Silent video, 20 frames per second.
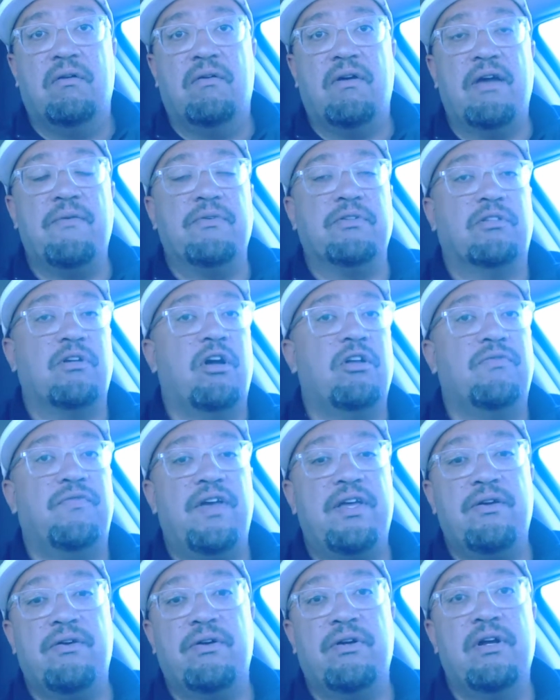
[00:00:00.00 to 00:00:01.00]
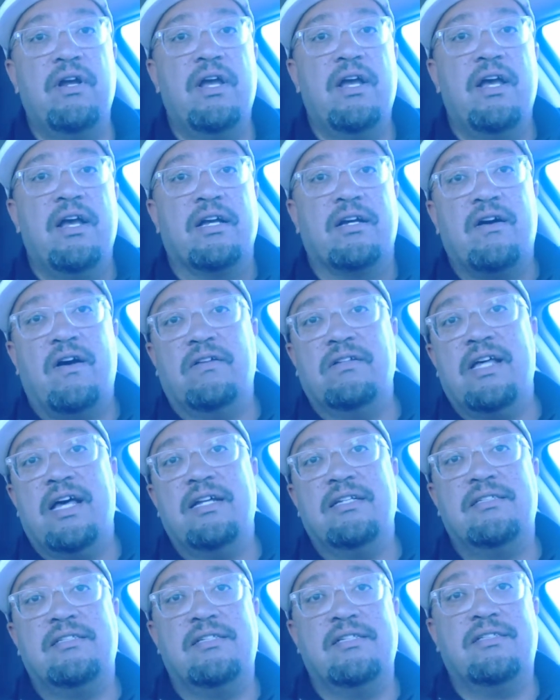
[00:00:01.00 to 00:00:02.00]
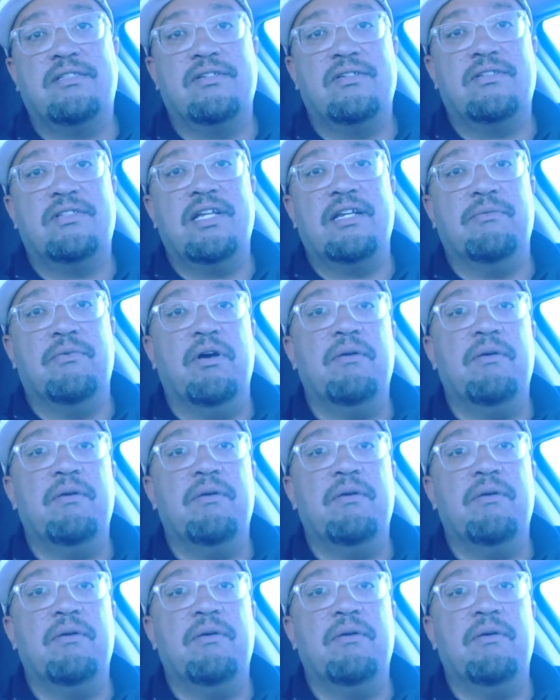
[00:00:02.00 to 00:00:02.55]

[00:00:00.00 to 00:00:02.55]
Right? When Darth Vader called out his sister and said,